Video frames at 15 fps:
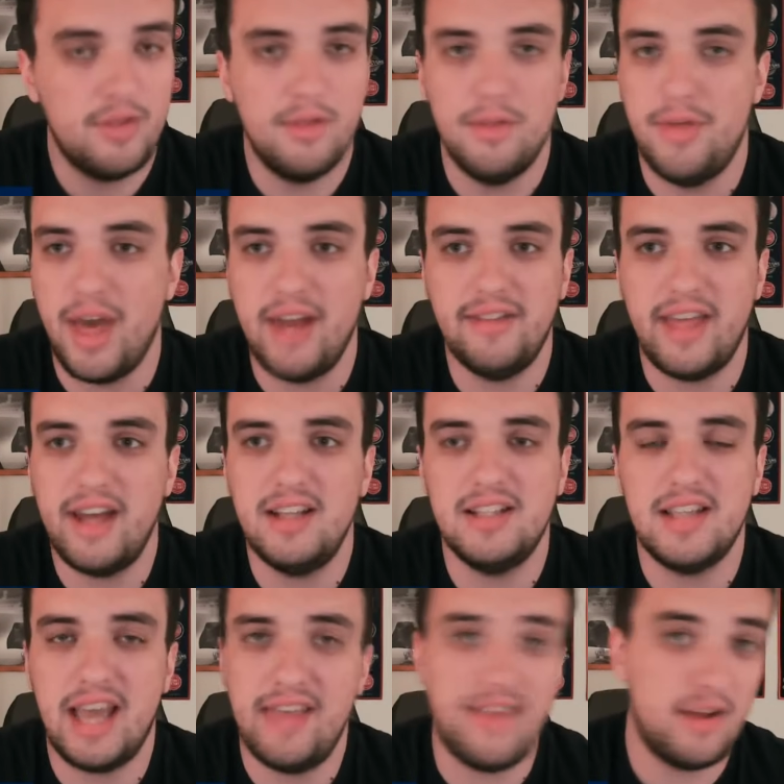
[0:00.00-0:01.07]
That is,
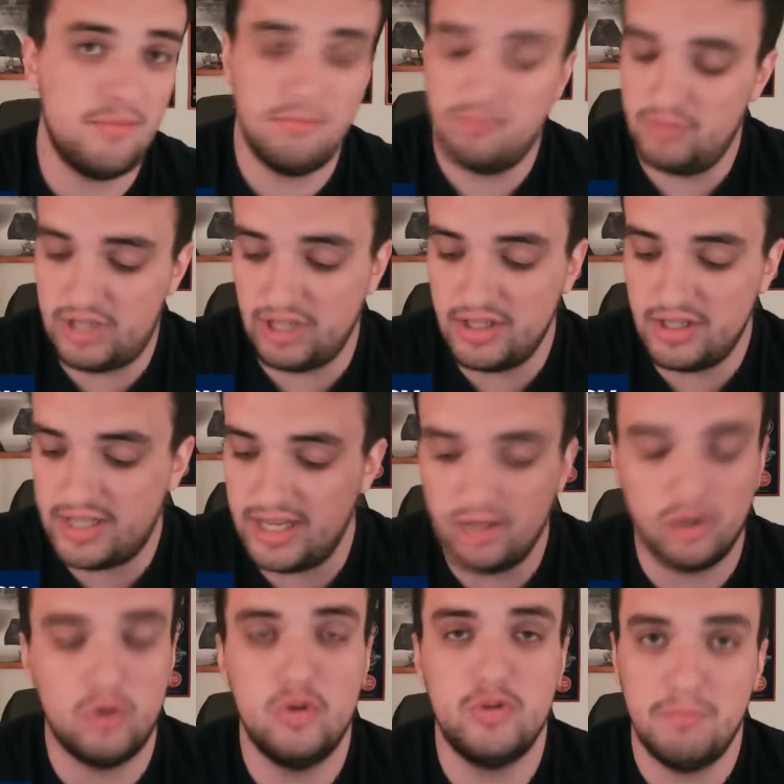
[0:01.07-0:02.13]
and then Dillon
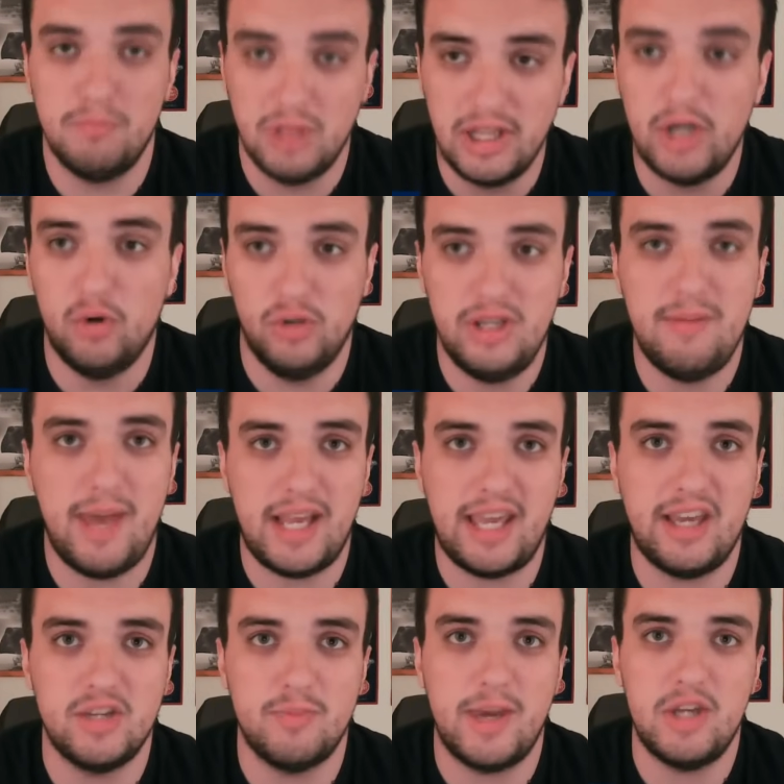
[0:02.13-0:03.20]
Dingler, who's literally making
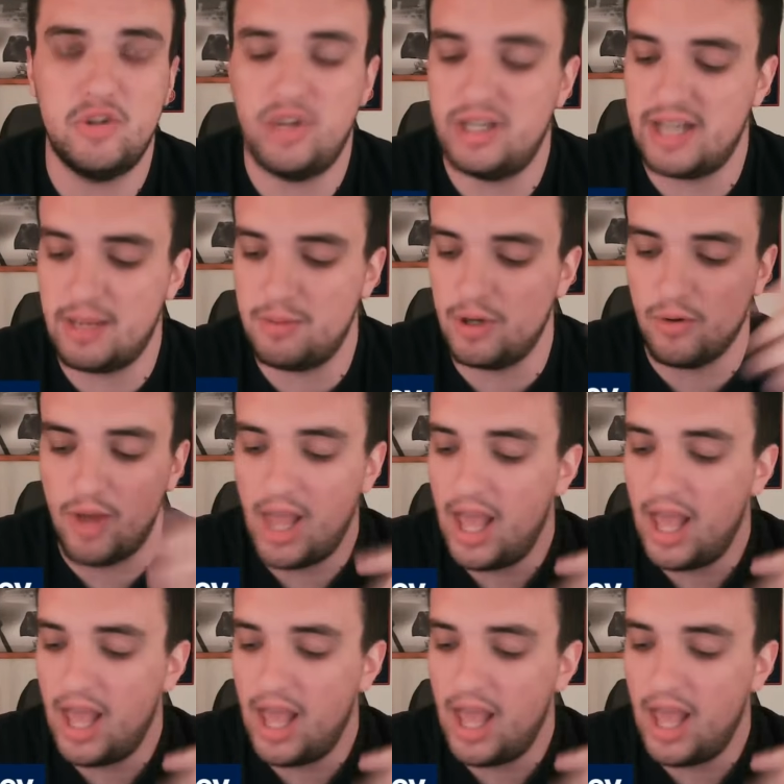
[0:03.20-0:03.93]
his major league debut.